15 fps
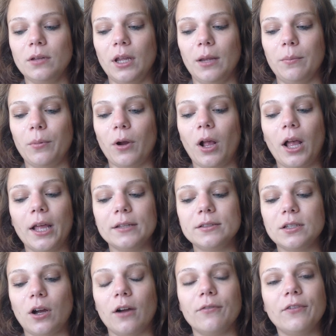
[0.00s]
It
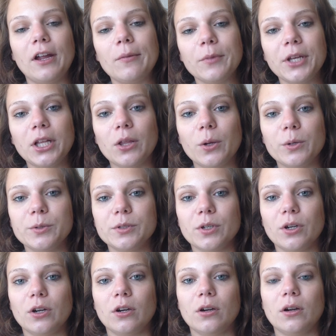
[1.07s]
brought our family
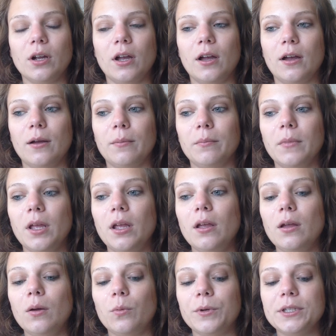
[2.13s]
closer.
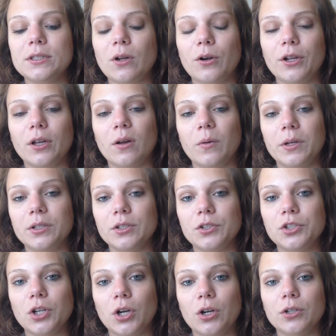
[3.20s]
We started going to
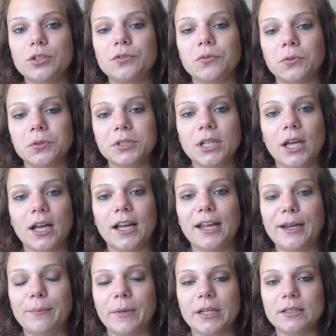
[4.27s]
church full
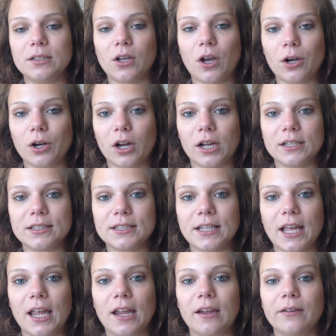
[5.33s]
time. My daughter got
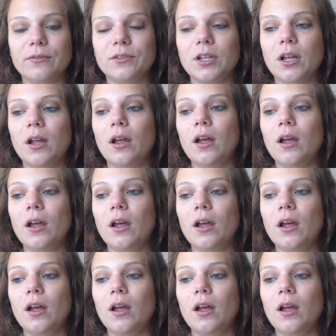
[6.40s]
saved.